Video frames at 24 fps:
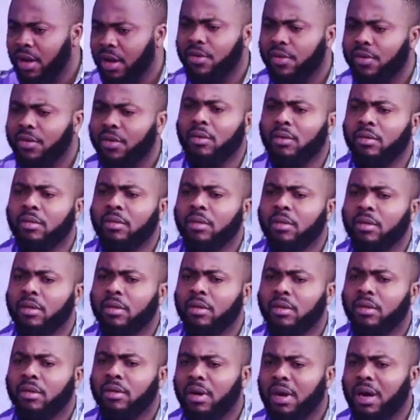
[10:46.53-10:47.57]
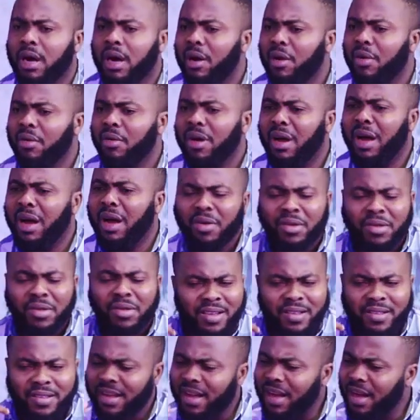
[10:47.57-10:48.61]
So how does that
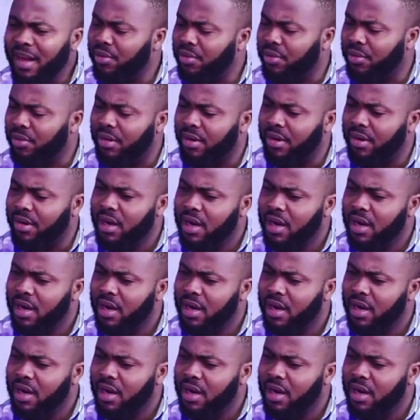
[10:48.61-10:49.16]
sound?